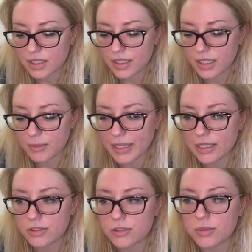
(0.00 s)
At
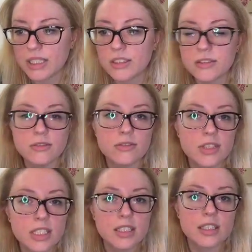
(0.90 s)
about 12,
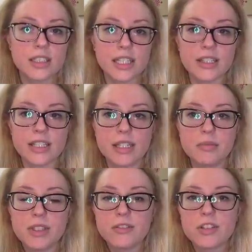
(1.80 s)
like I had
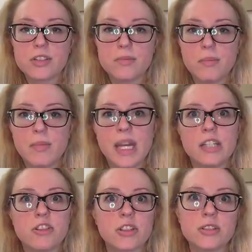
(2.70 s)
my first
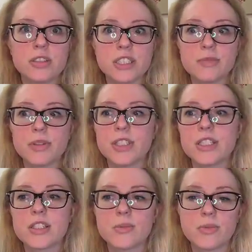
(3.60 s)
magical
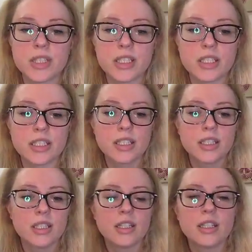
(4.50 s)
experience where
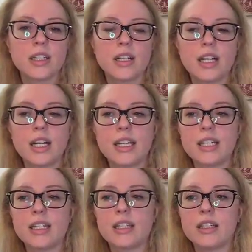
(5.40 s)

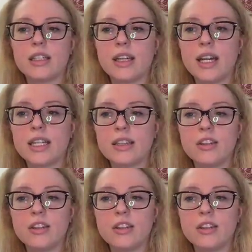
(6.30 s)
I had